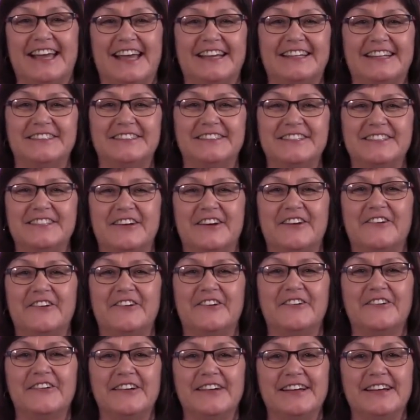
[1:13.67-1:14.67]
and
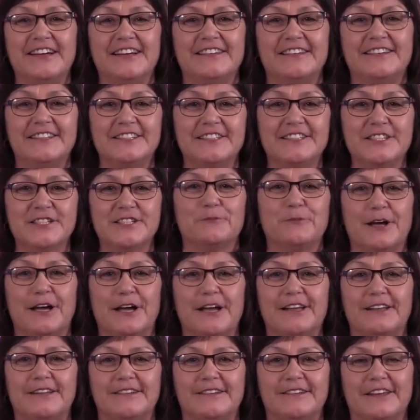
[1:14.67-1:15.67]
so this is
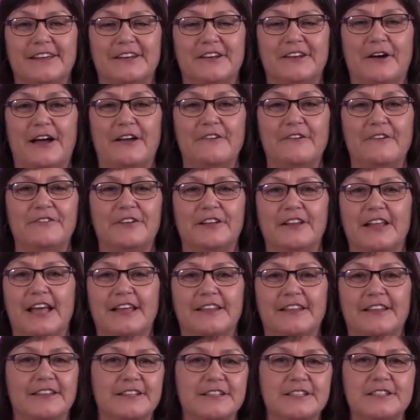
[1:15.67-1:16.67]
what, you know, I feel
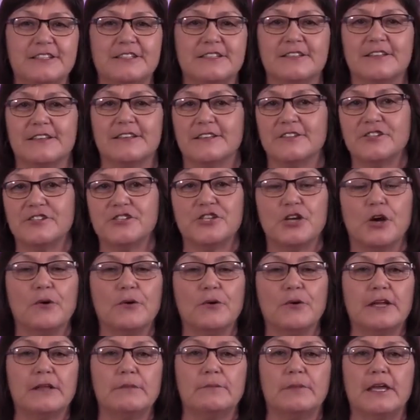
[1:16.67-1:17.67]
like this
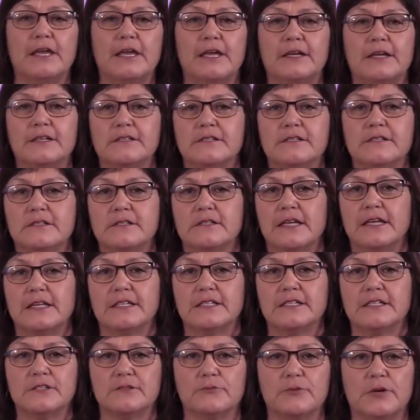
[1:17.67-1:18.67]
show can be is,
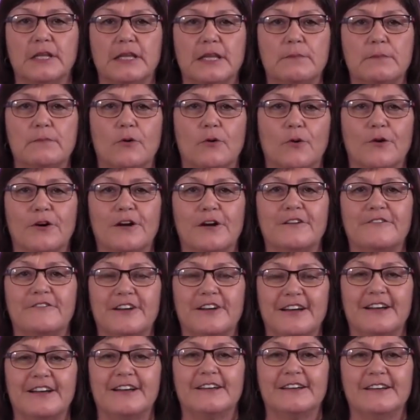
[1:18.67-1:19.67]
is really more
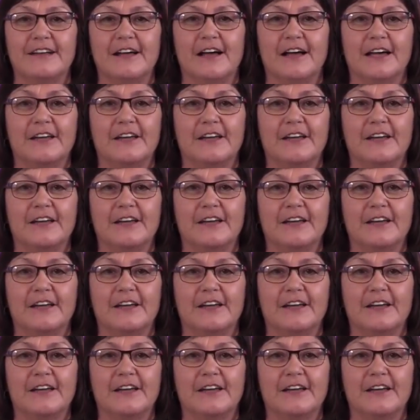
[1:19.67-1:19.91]
of a,